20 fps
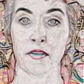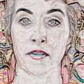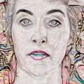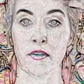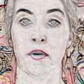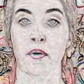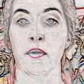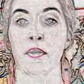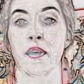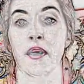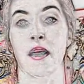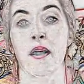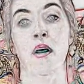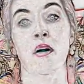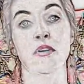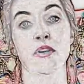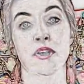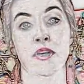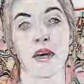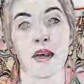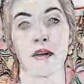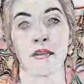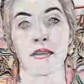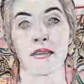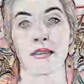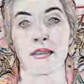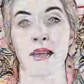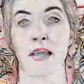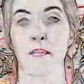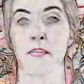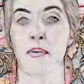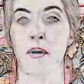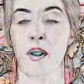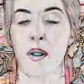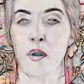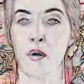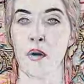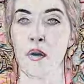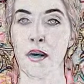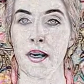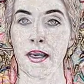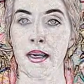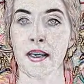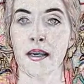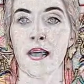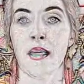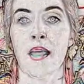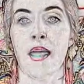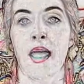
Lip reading: So they all share the same priority,